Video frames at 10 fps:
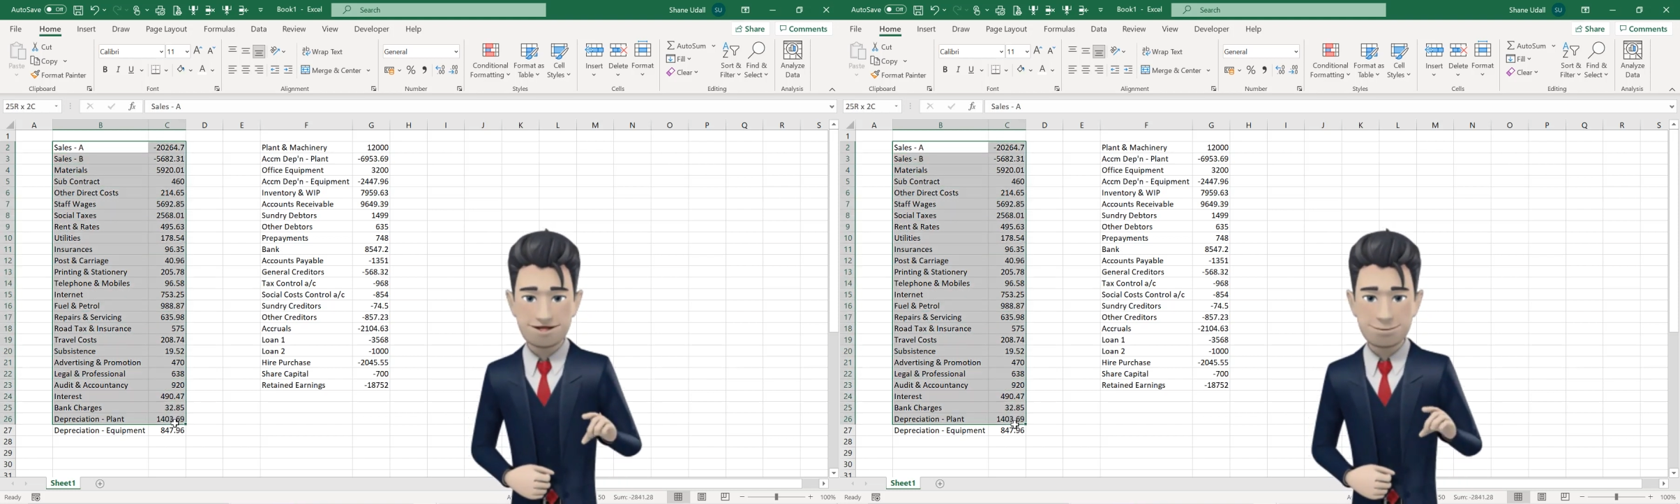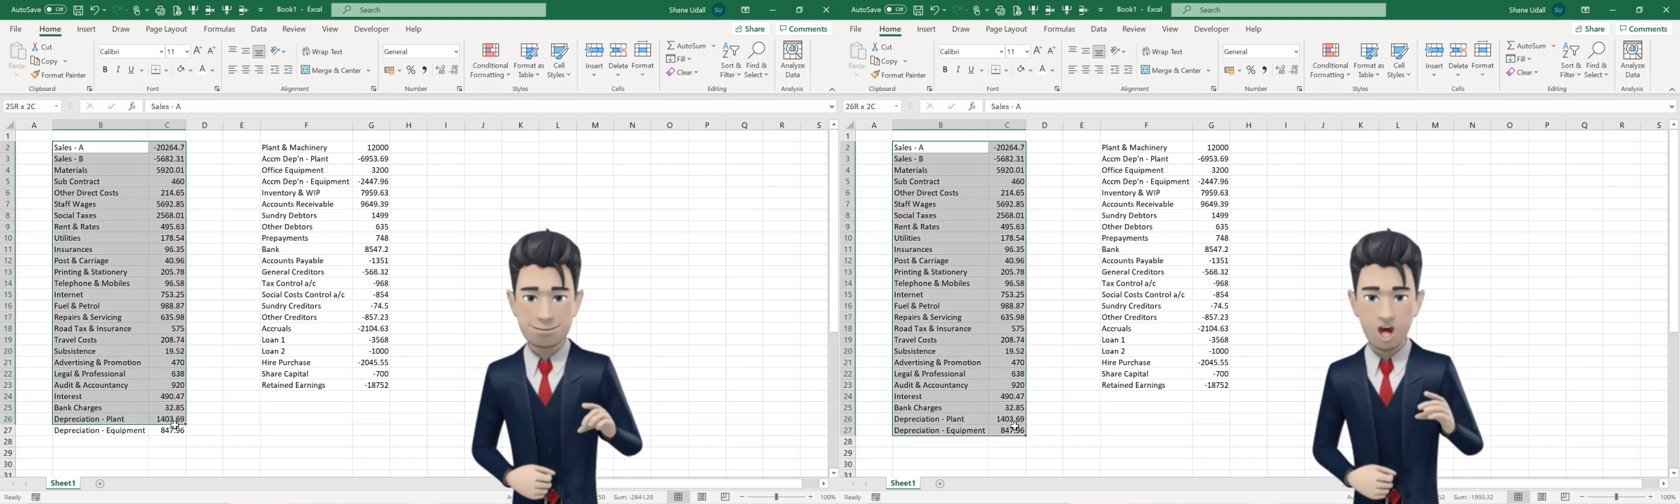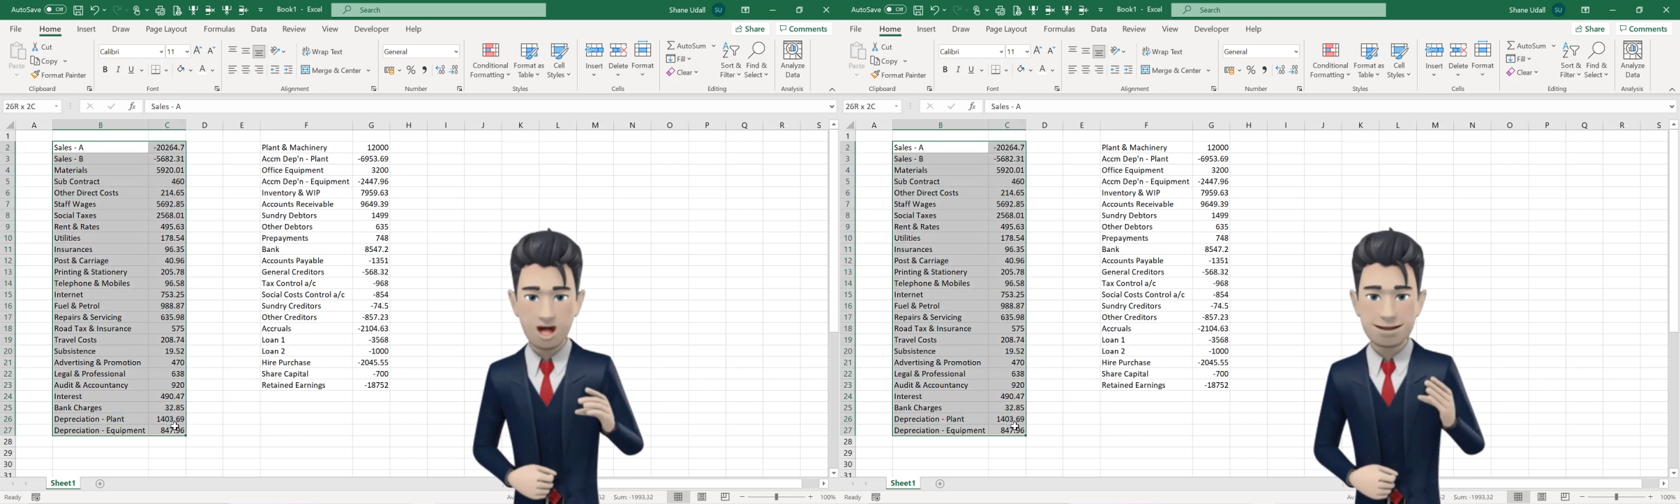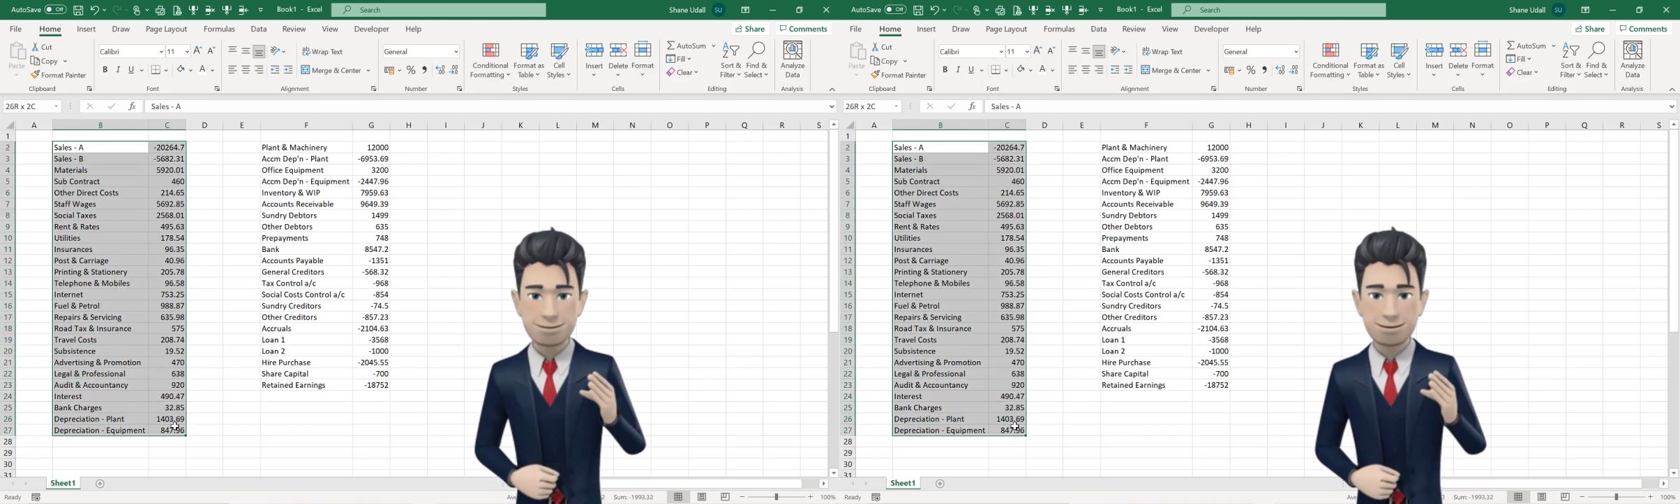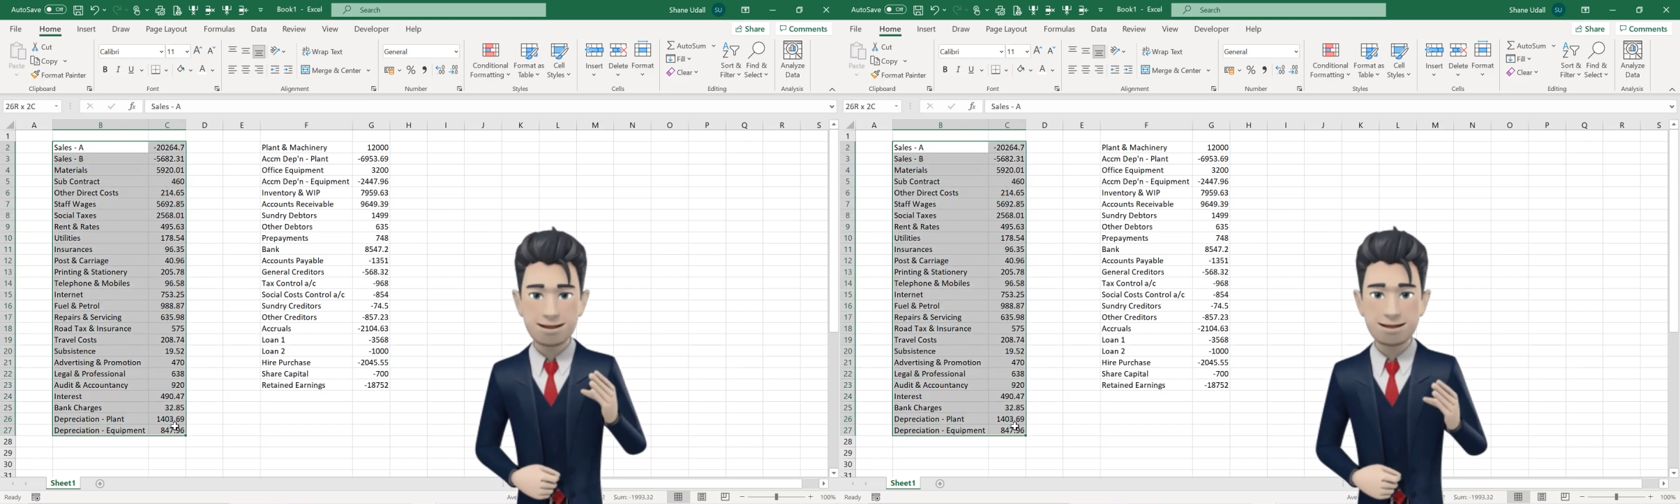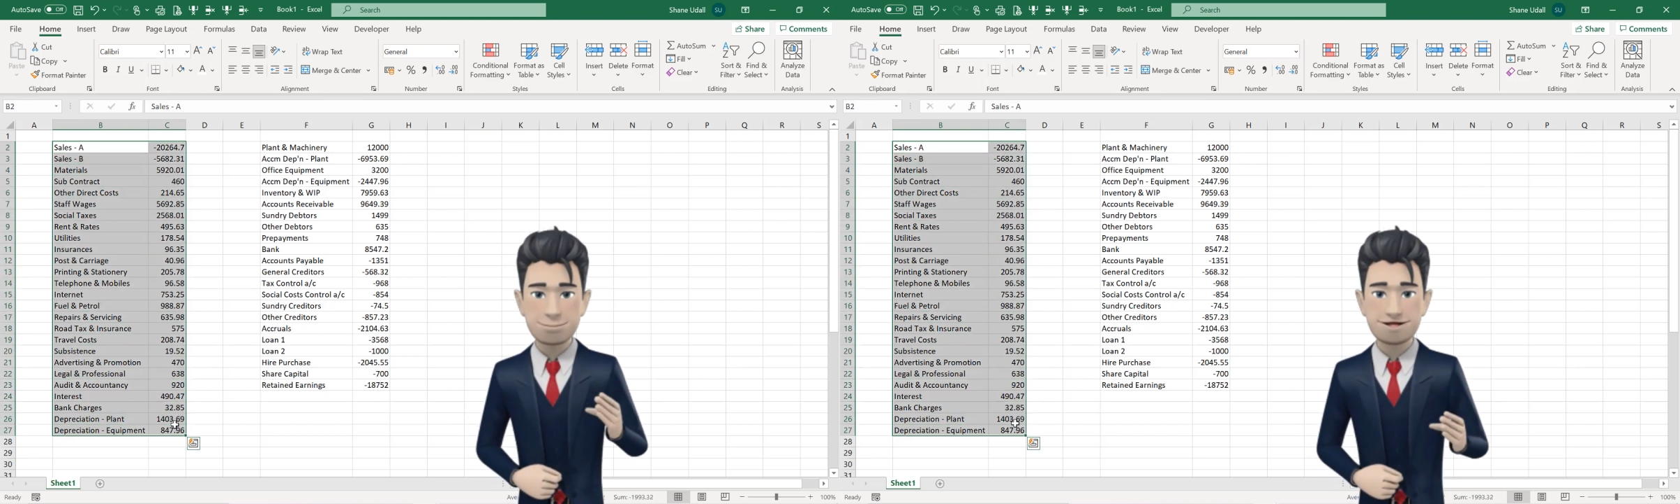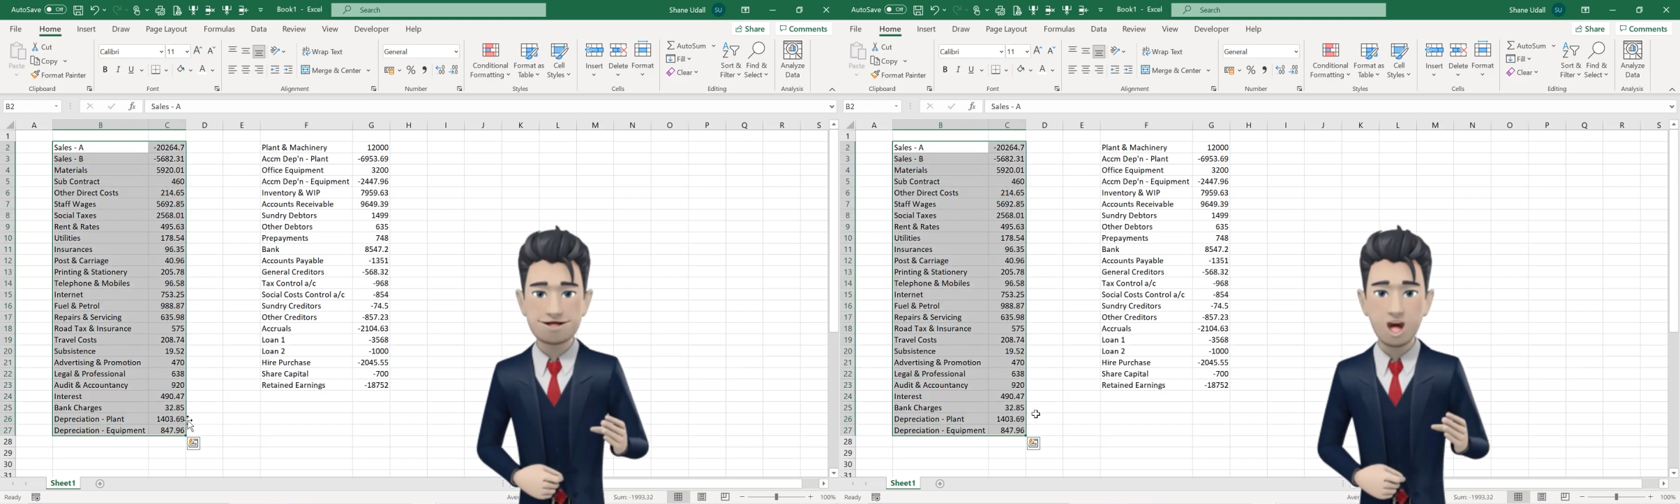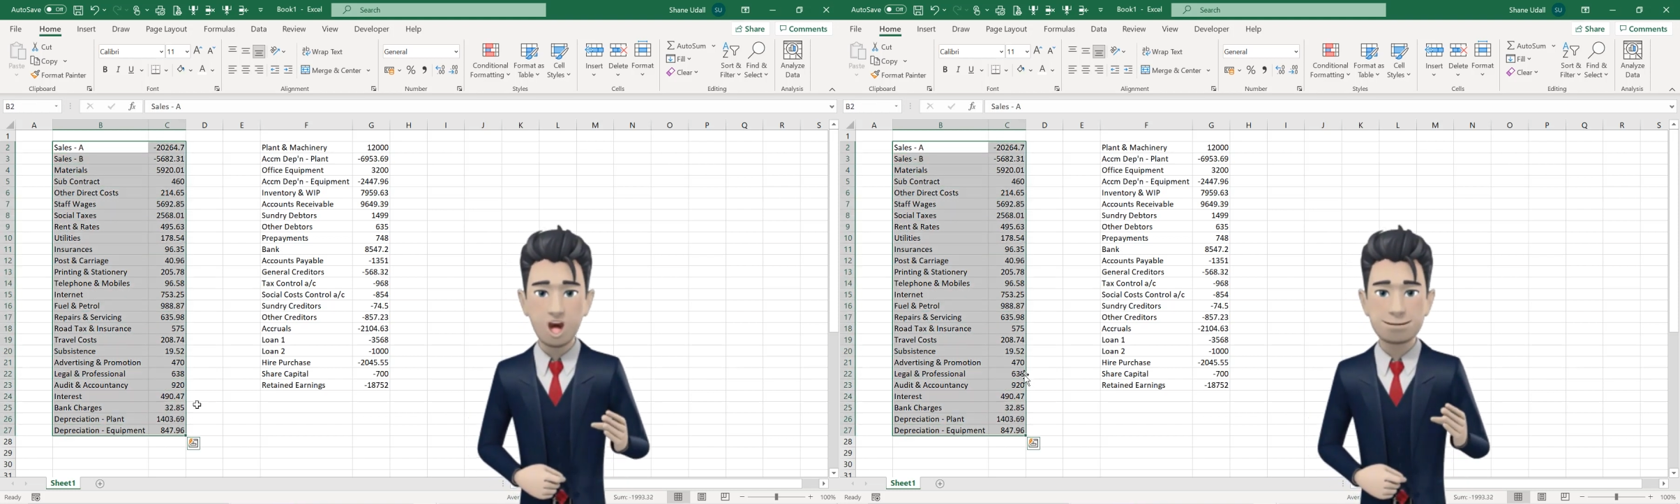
The first half will be